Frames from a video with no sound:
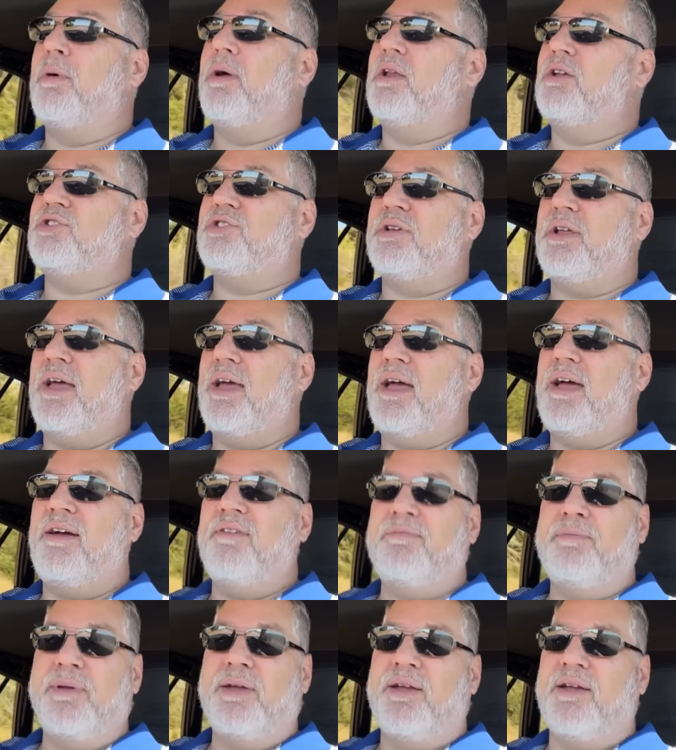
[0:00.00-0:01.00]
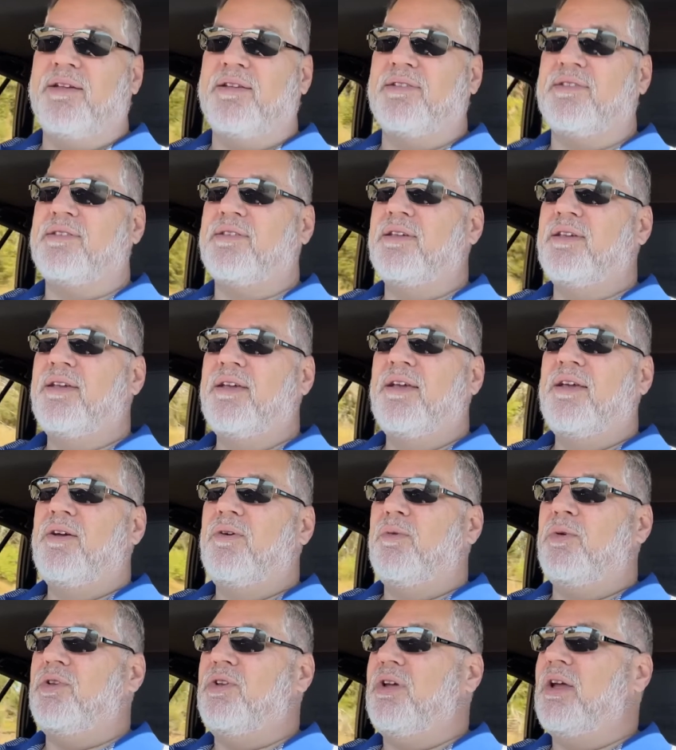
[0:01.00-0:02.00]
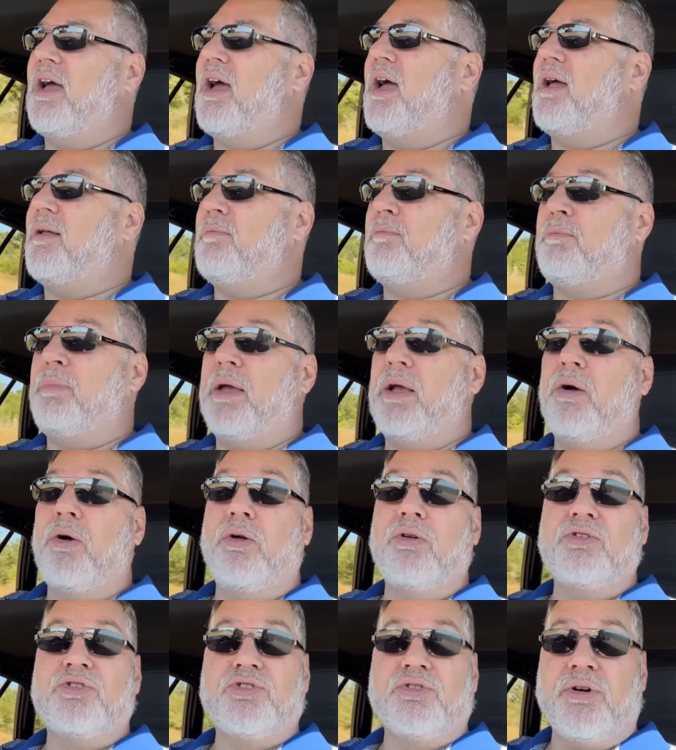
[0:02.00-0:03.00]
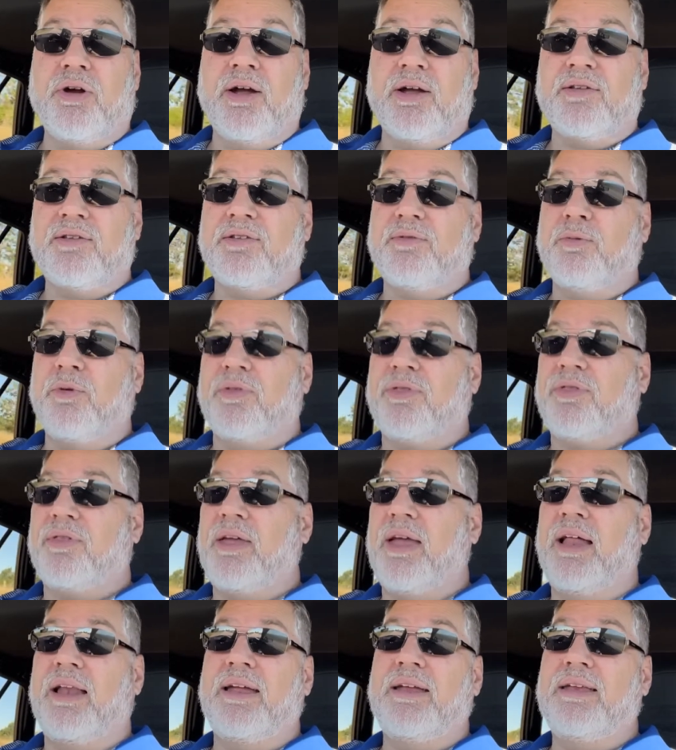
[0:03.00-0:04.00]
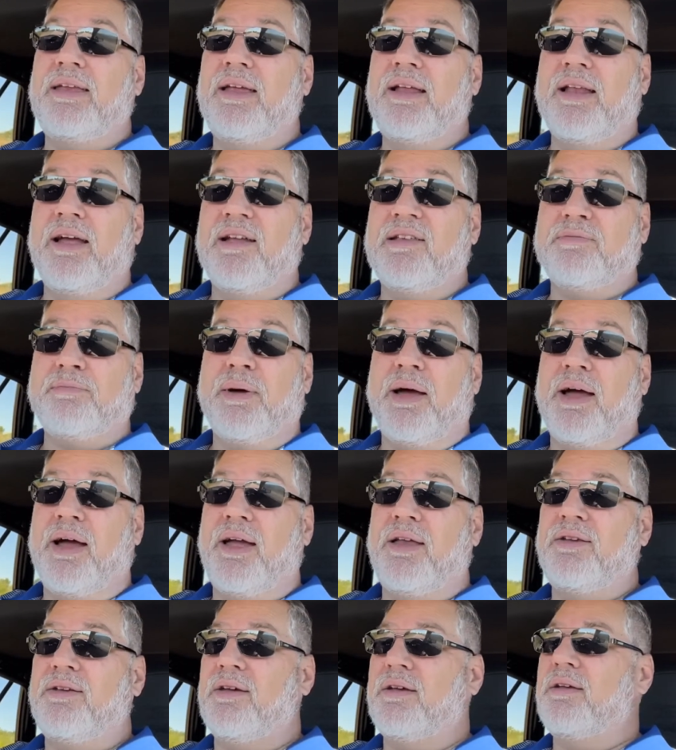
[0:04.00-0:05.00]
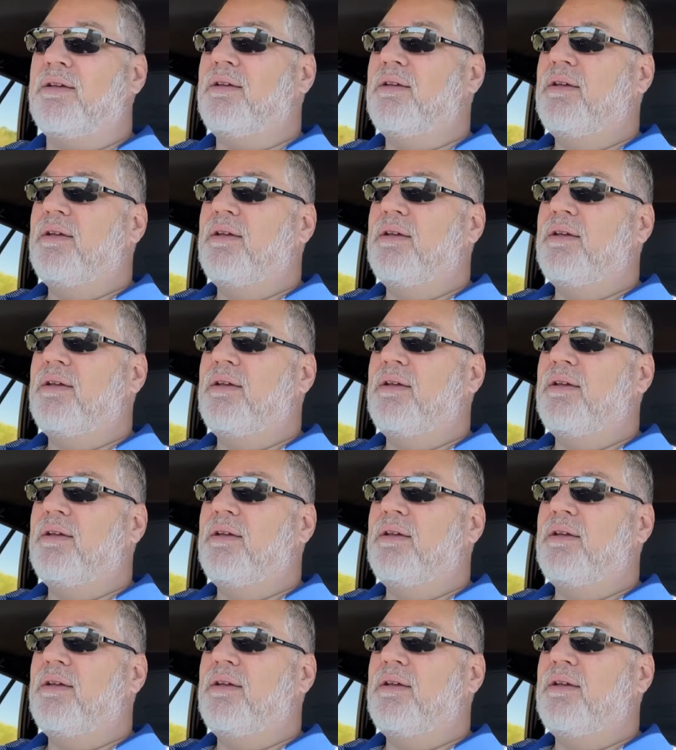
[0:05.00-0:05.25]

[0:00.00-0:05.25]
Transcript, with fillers: should have because when you got big old trucks with LED lights behind you,